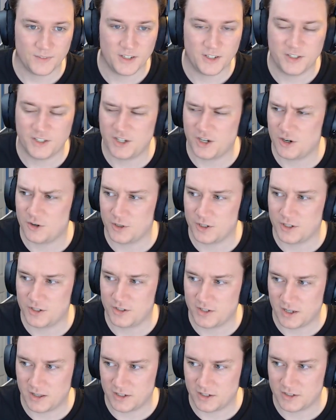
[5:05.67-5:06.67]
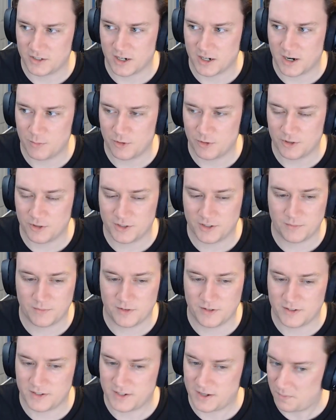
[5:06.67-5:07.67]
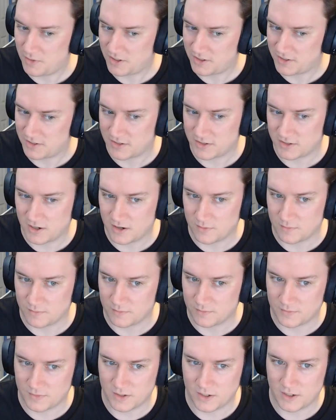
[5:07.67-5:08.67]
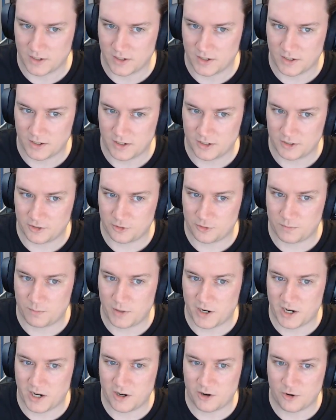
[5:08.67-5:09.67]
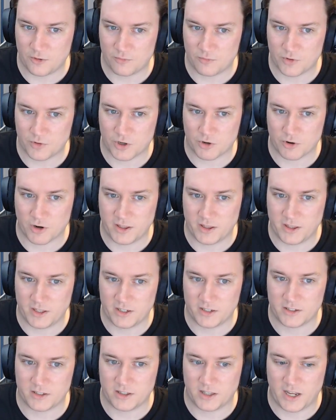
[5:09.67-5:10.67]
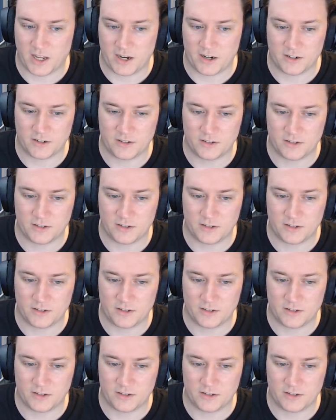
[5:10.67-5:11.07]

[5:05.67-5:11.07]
Is he going to extend the timer or something? 10 minutes is up. You'd better not regret this later.